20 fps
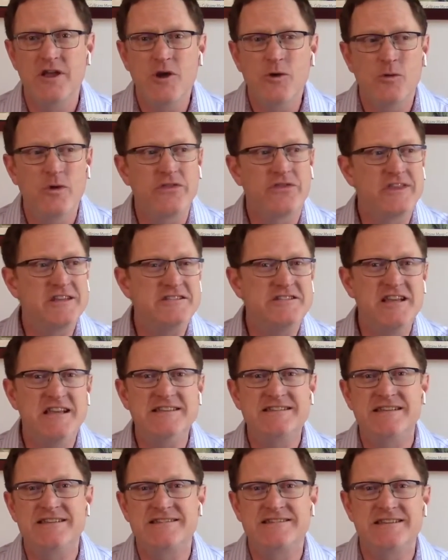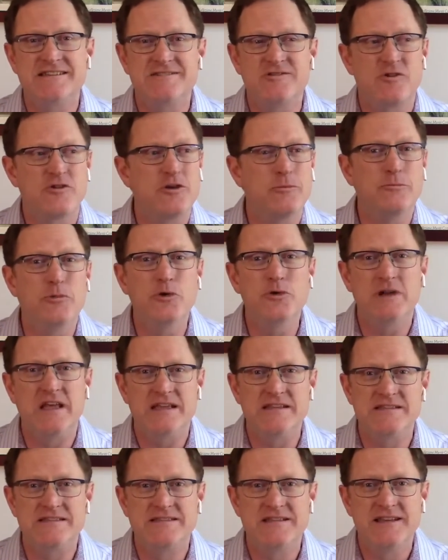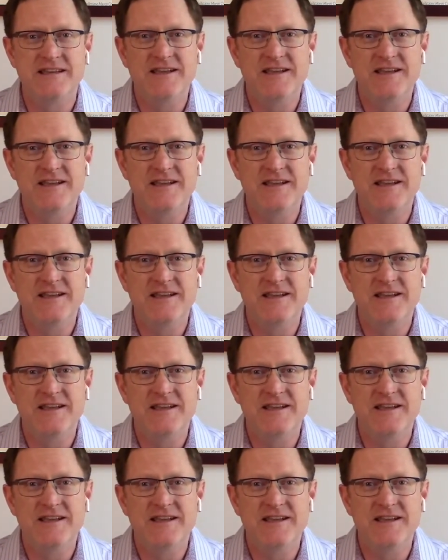with the Jesuses or the Buddhas